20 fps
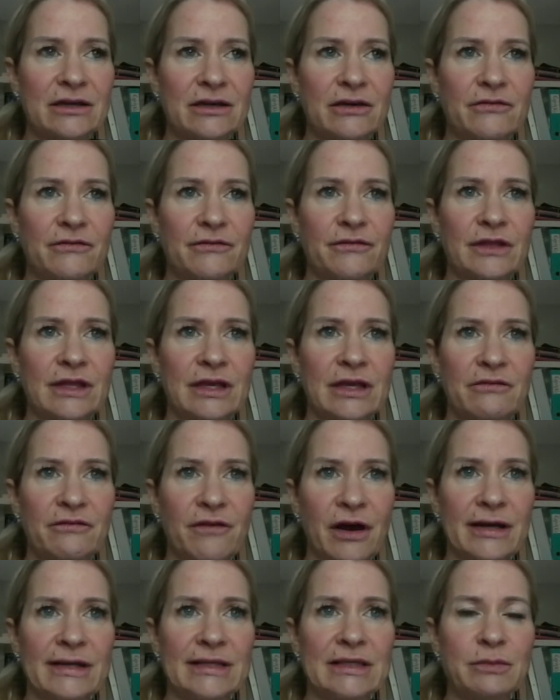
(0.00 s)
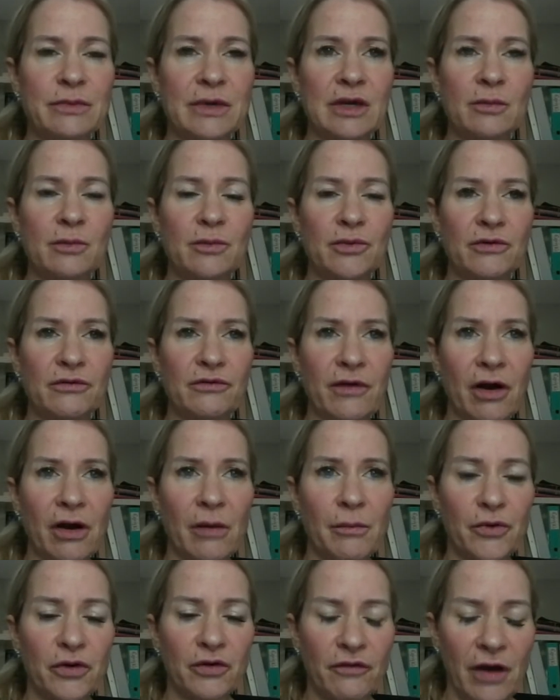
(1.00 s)
of the advice being
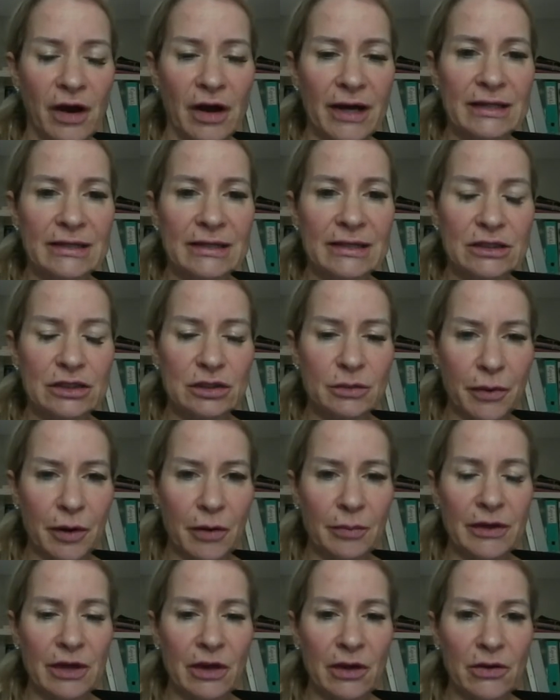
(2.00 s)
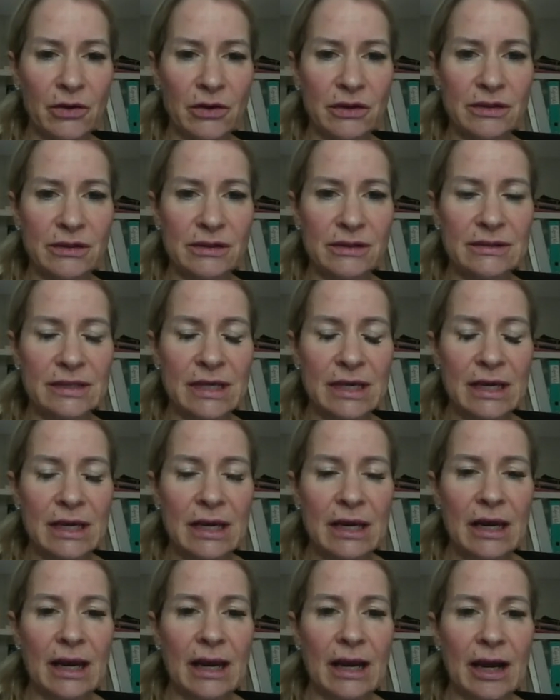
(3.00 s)
provided to puppy owners,
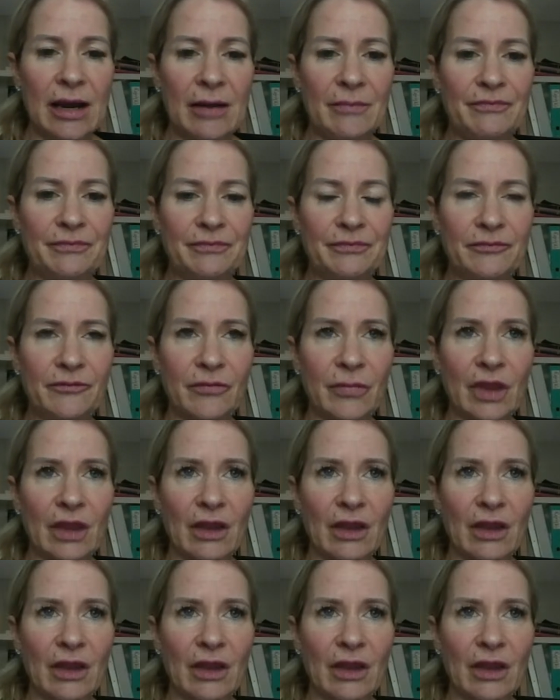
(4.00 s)
and